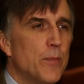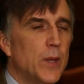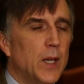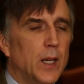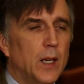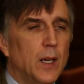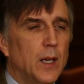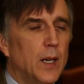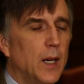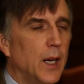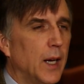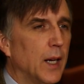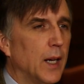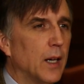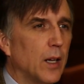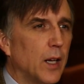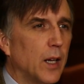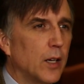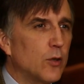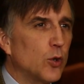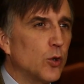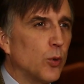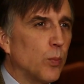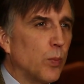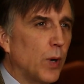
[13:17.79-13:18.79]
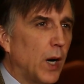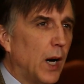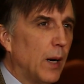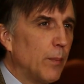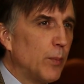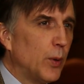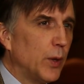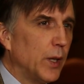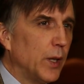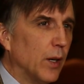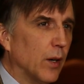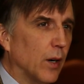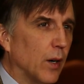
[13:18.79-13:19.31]
the intellectual
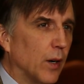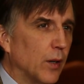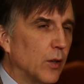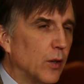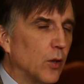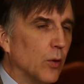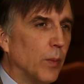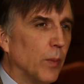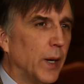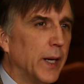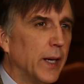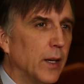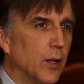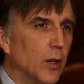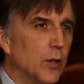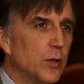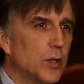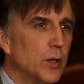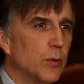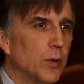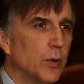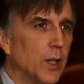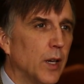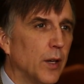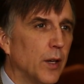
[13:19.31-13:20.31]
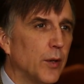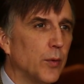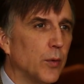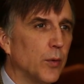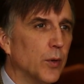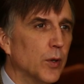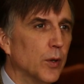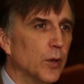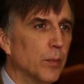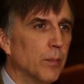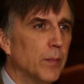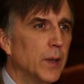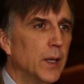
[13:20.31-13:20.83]
property article might go to another
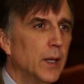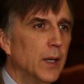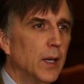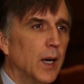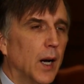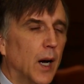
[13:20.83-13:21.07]
room.